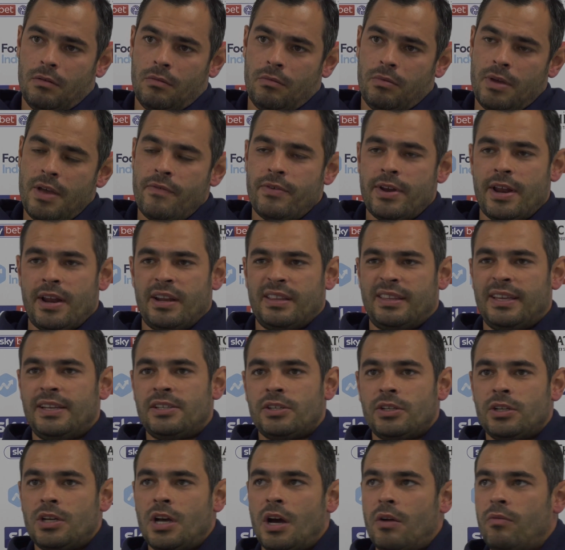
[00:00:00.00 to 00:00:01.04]
We haven't had a
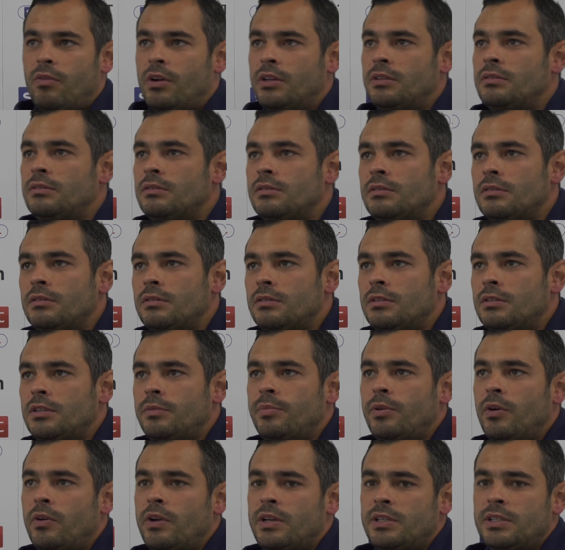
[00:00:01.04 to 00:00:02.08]
decent cup run, to
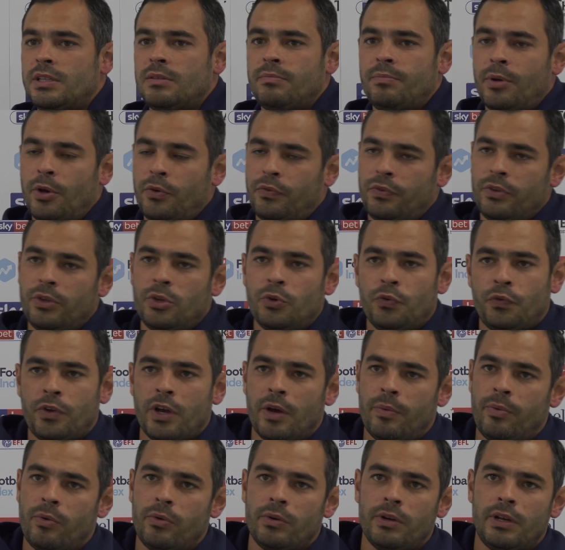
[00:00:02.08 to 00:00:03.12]
be honest, in both the Youth
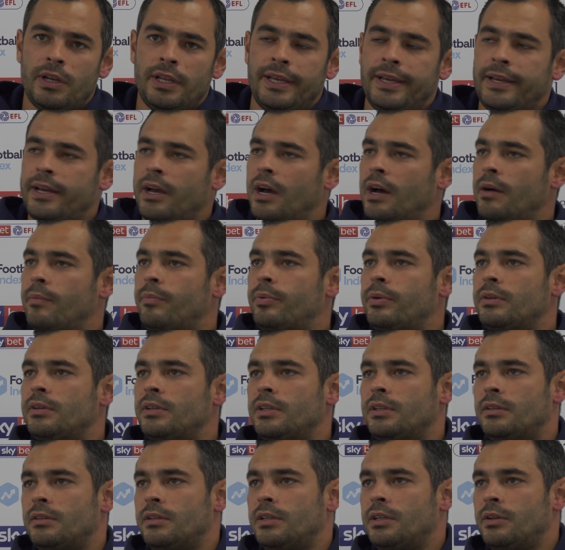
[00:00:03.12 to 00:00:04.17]
Cup or the League Cup
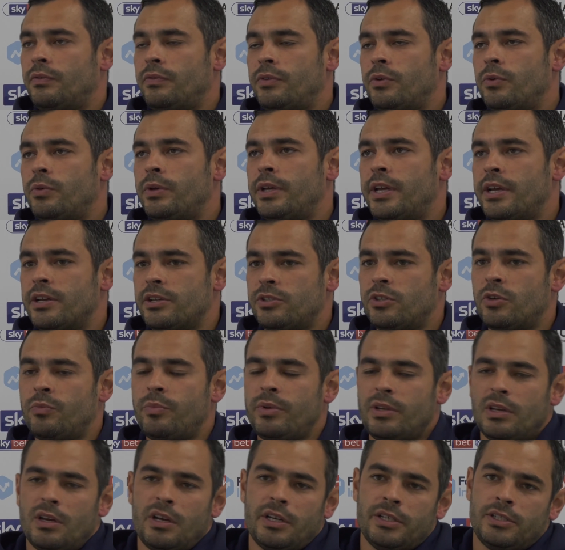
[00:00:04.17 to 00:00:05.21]
in a few years. So it'd
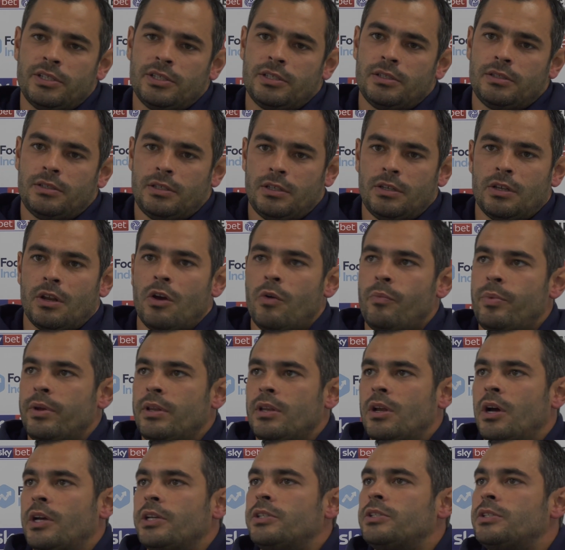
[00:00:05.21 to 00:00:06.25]
be nice, you know, to
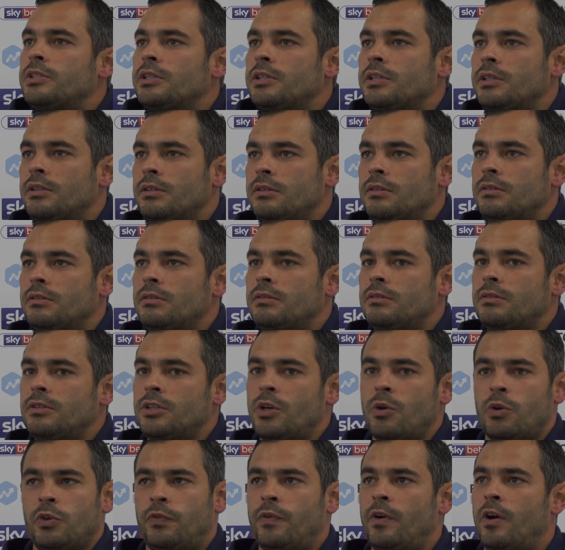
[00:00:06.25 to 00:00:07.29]

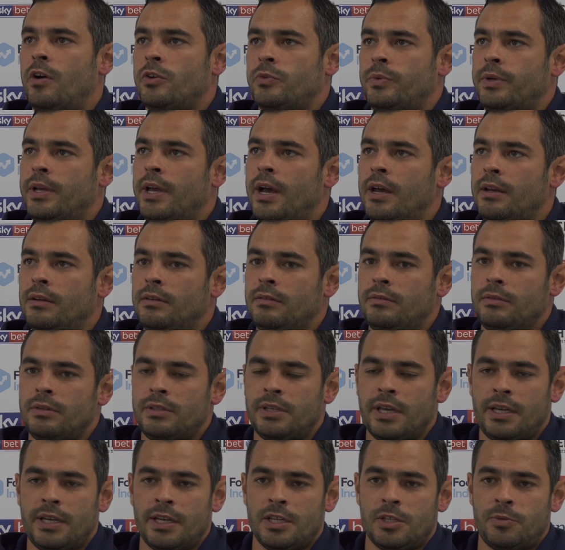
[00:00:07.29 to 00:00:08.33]
go as far as we can. We
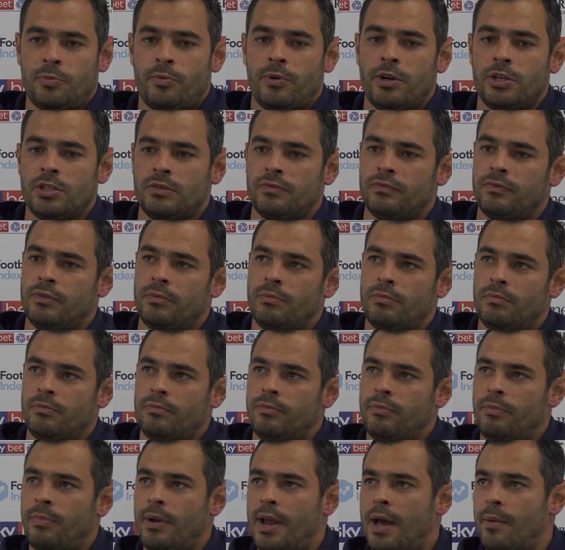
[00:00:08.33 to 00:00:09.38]
take inspiration from
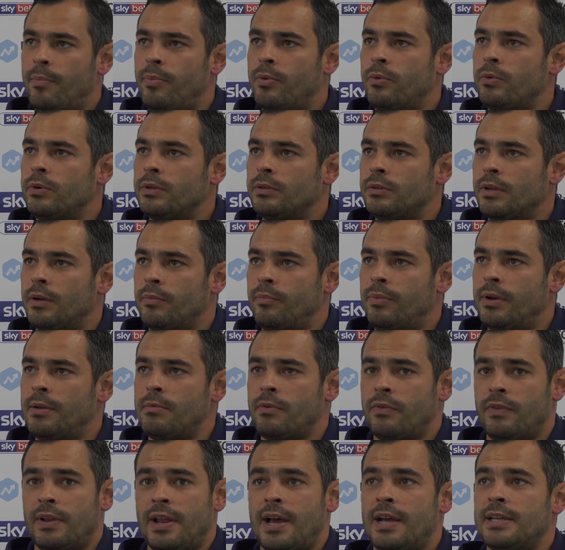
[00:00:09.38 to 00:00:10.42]
Blackpool and
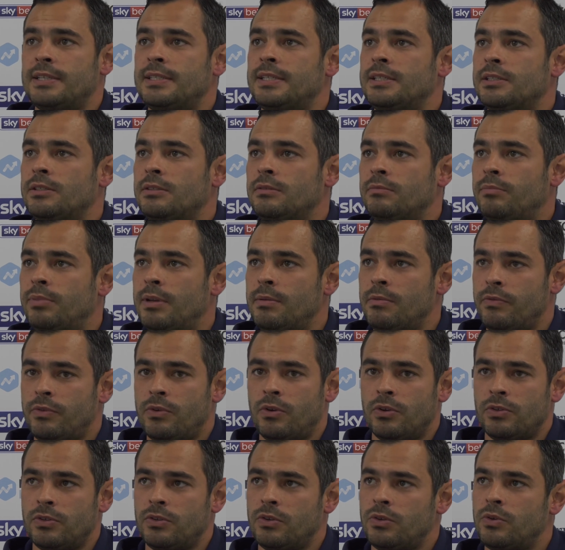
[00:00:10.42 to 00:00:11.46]
Plymouth last season. Plymouth
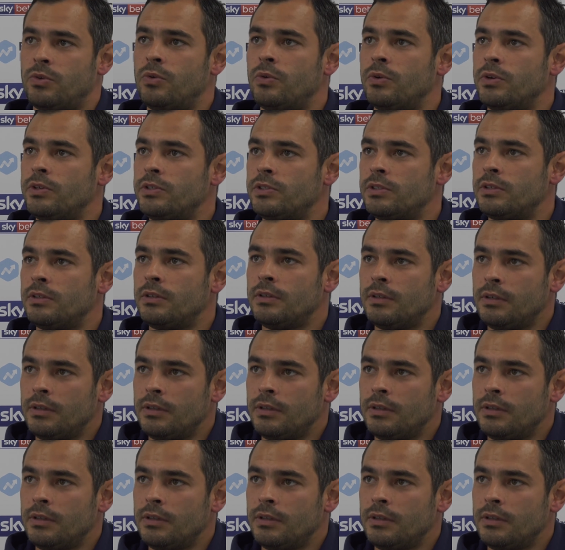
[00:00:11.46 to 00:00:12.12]
got to the quarters.